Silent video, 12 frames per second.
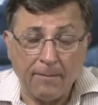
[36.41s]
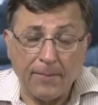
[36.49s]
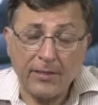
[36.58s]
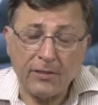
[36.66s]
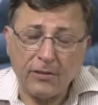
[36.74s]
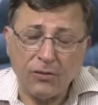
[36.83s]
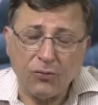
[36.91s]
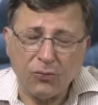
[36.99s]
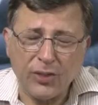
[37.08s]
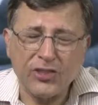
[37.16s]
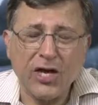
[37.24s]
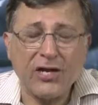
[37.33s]
but
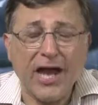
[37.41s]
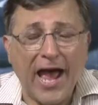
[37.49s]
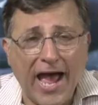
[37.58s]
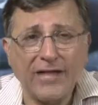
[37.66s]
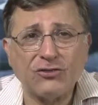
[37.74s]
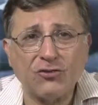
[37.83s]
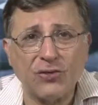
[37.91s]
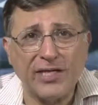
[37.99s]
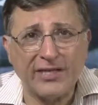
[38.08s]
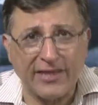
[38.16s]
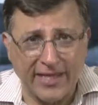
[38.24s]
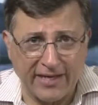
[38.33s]
which are
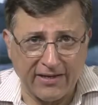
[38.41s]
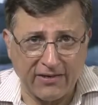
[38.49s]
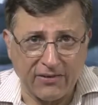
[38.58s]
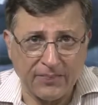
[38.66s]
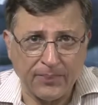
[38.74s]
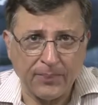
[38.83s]
actually there.